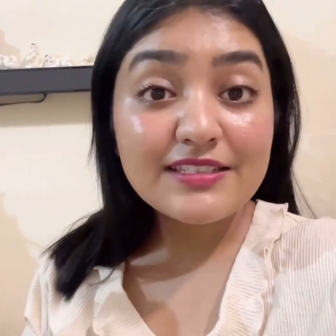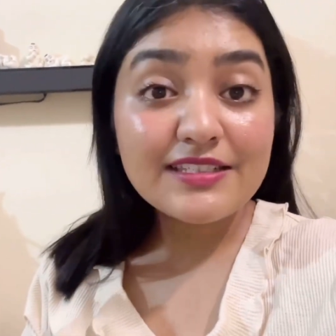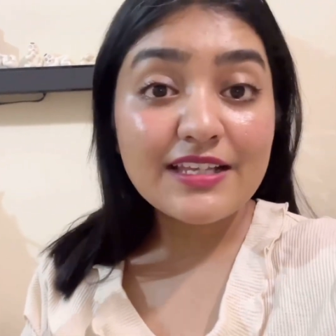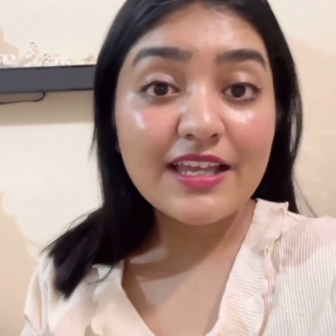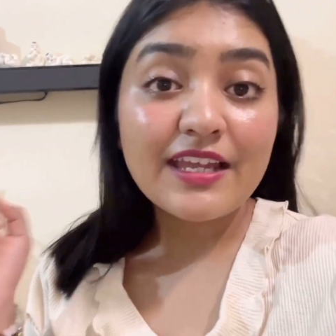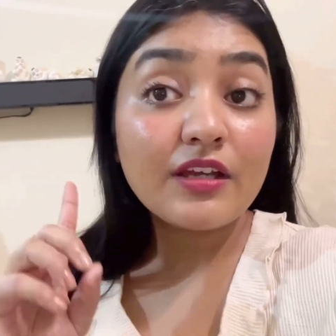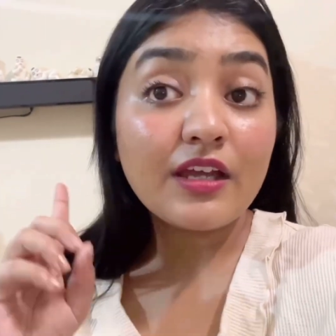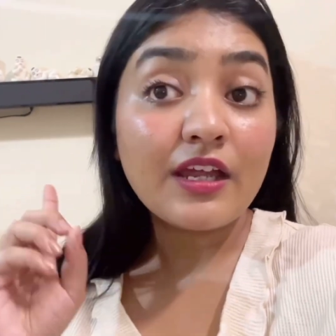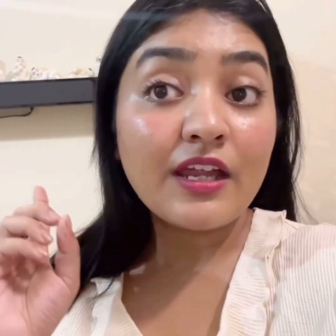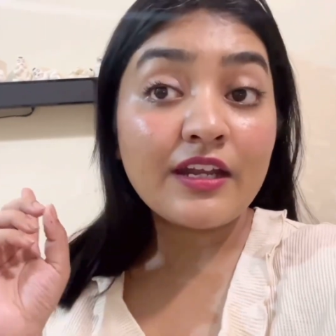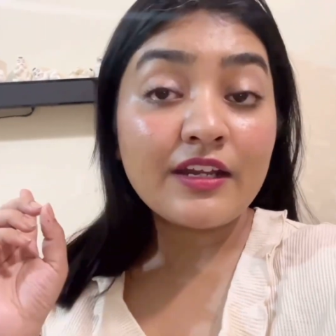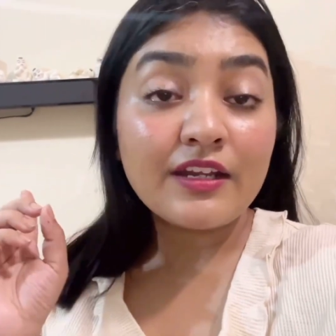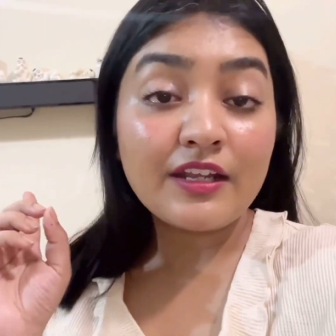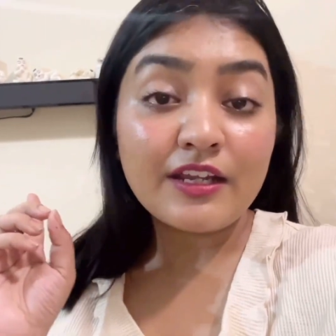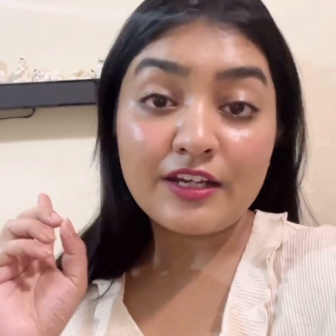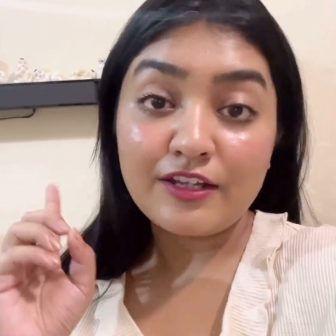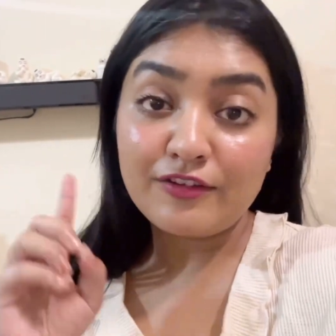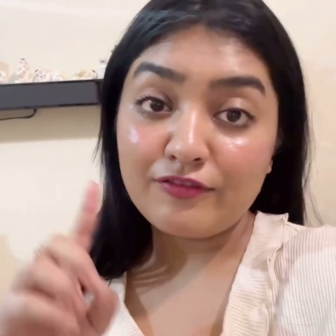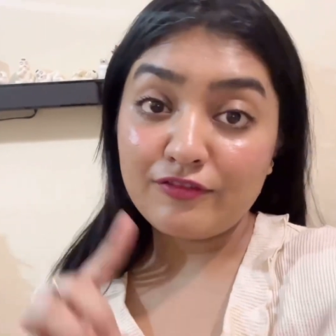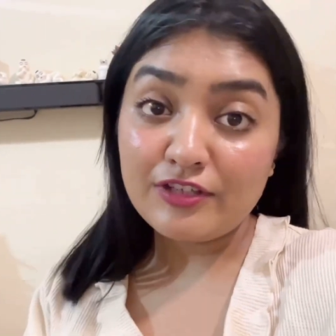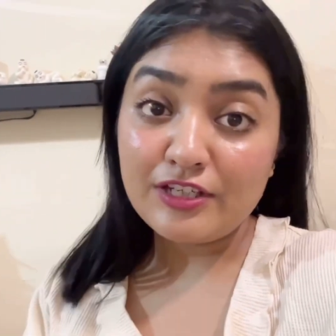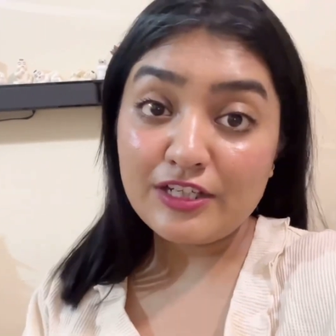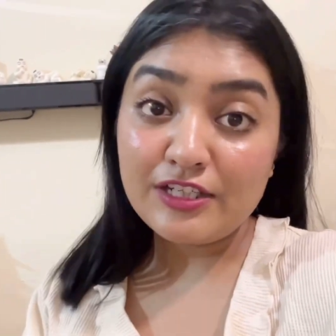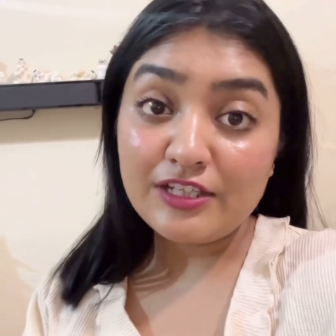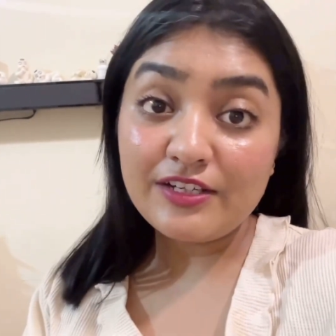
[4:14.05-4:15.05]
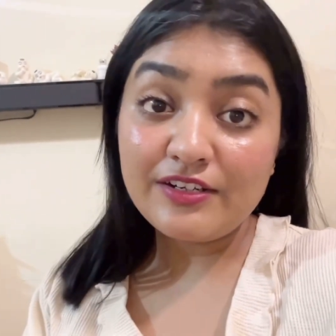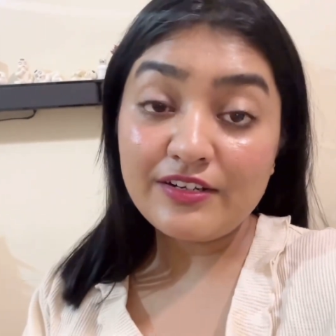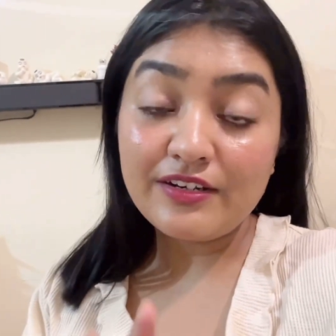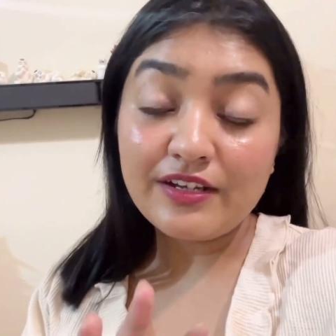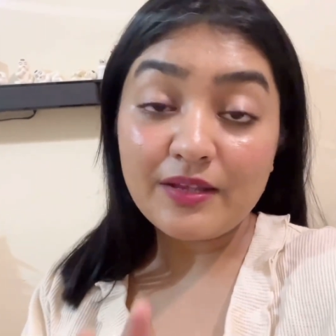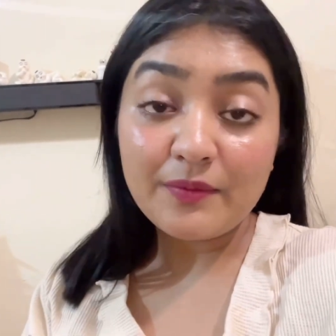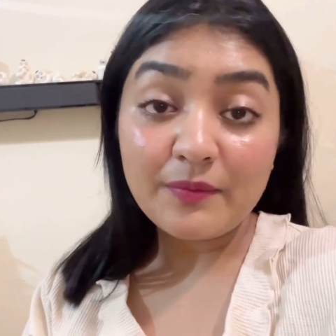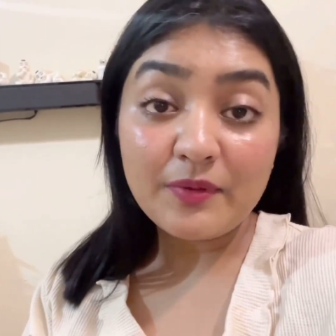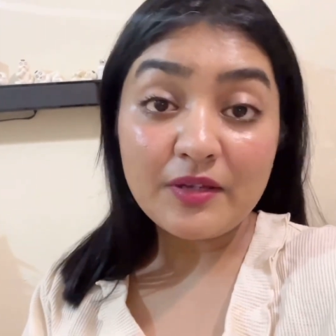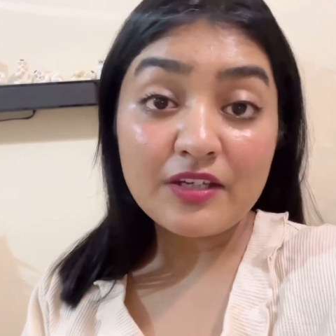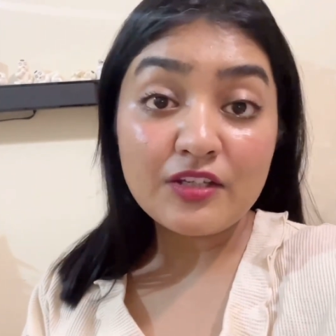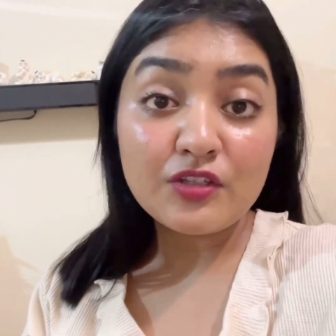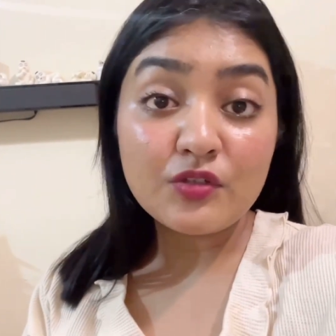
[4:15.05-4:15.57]
And I definitely
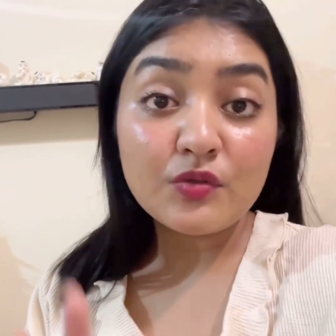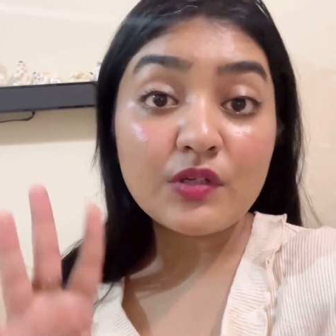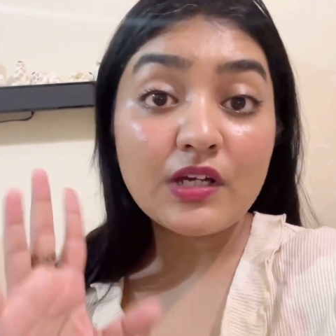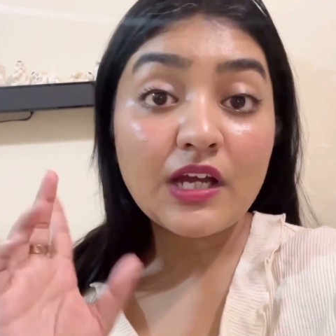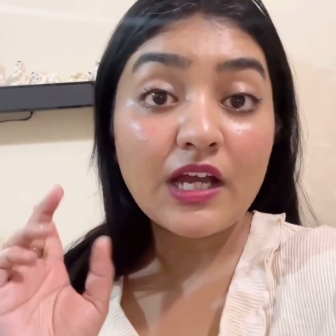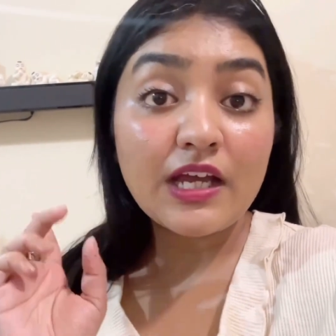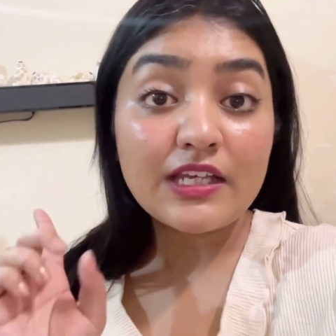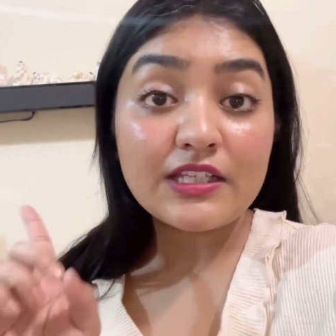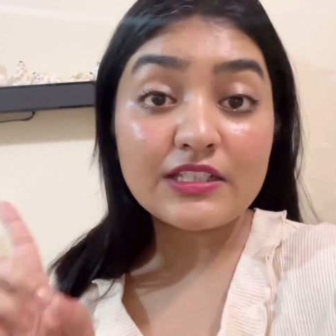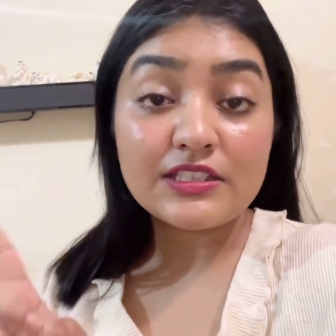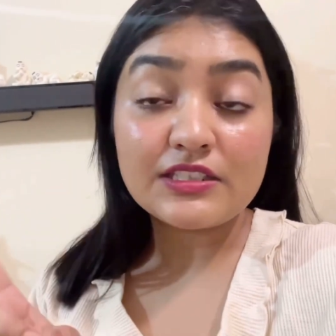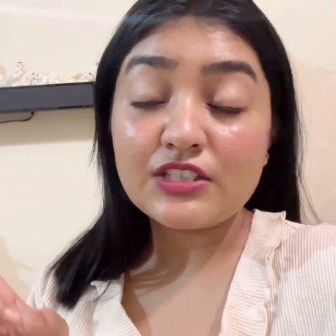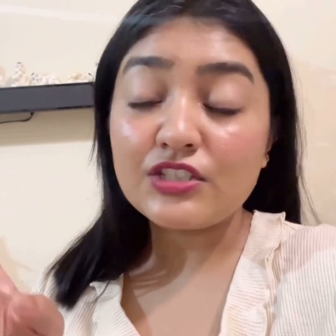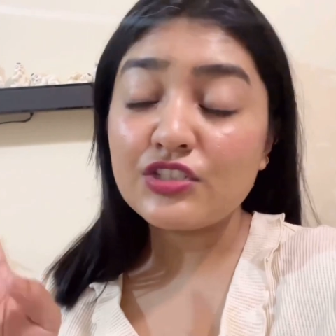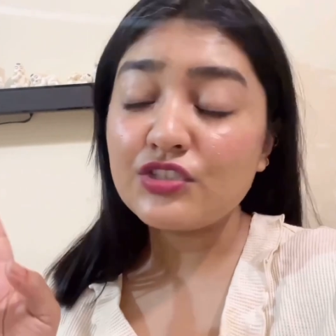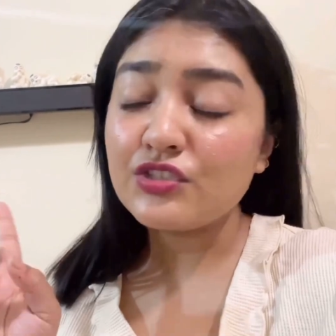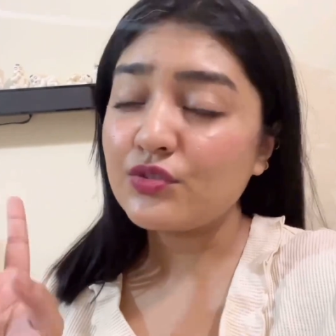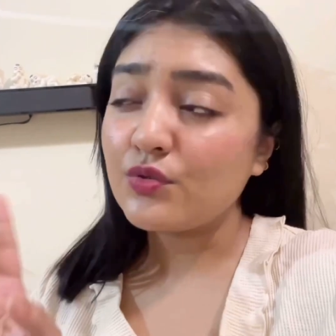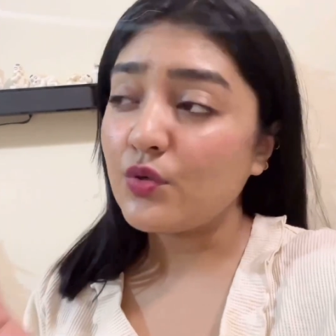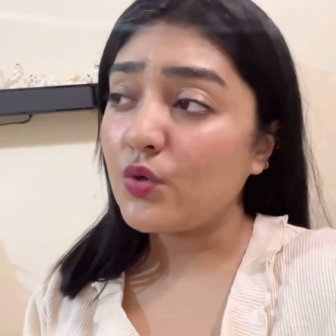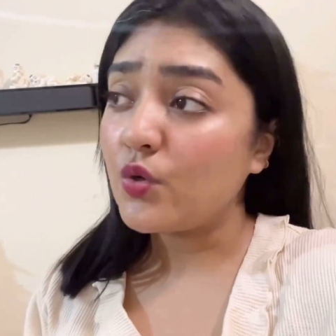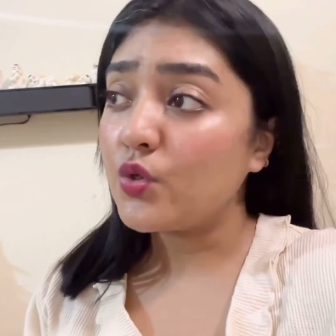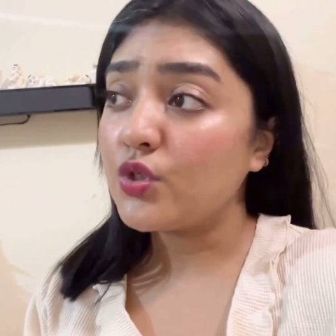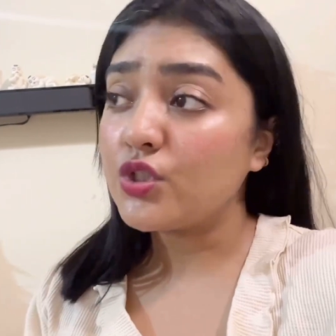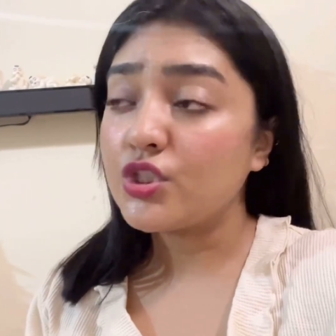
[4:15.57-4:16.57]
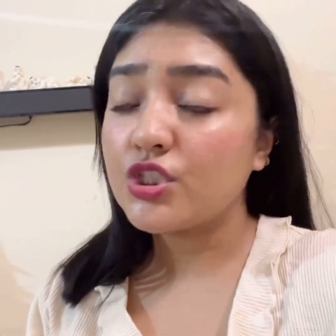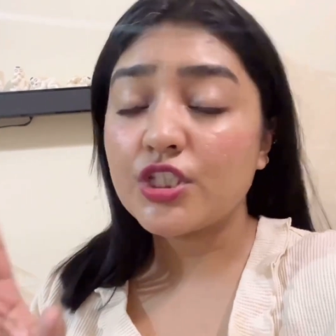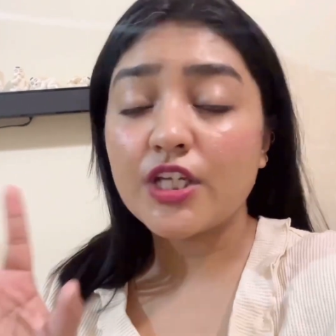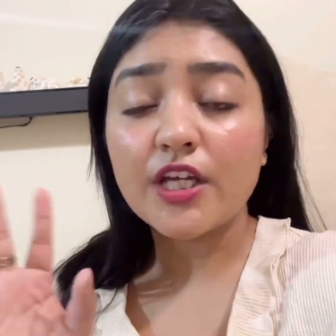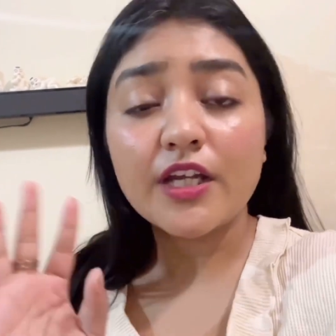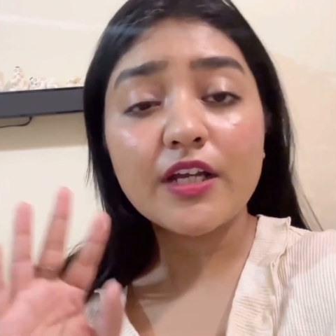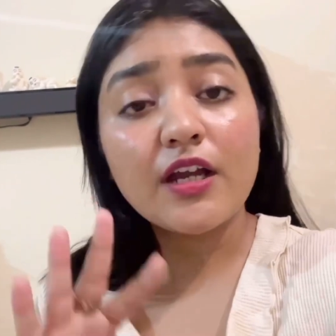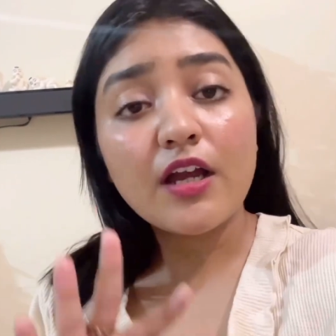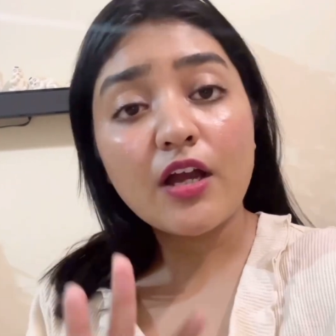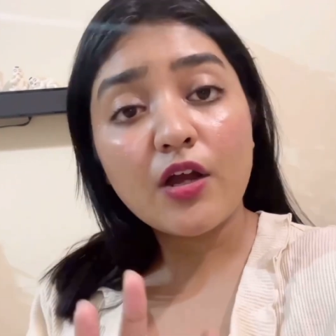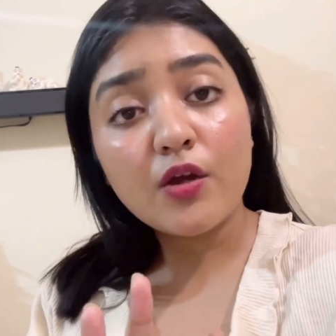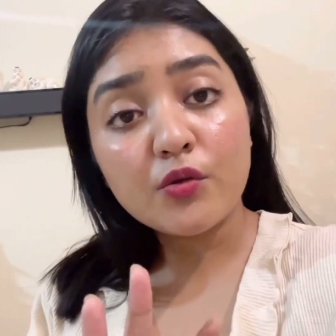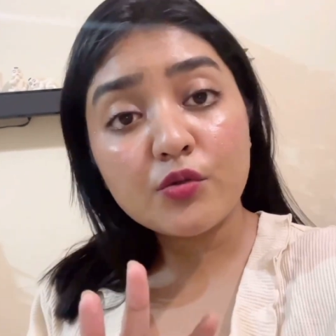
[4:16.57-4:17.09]
recommend you guys just go
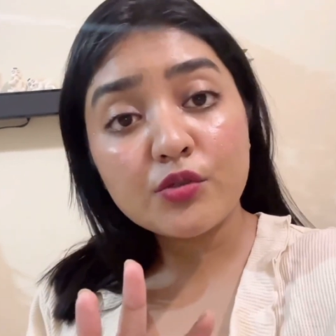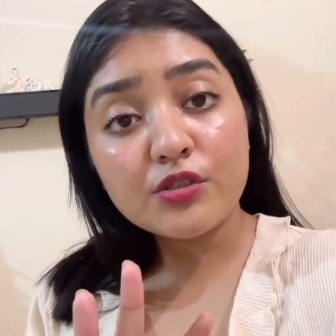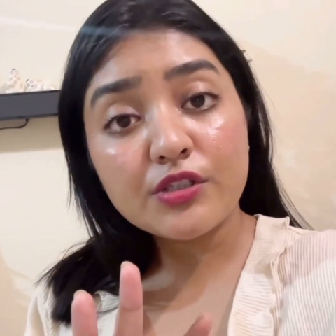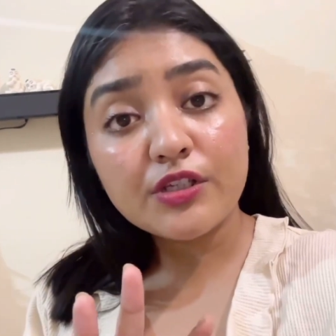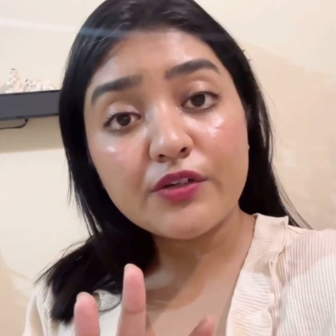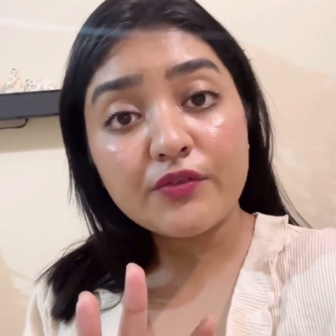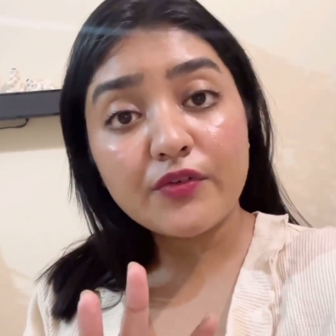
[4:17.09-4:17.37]
check out their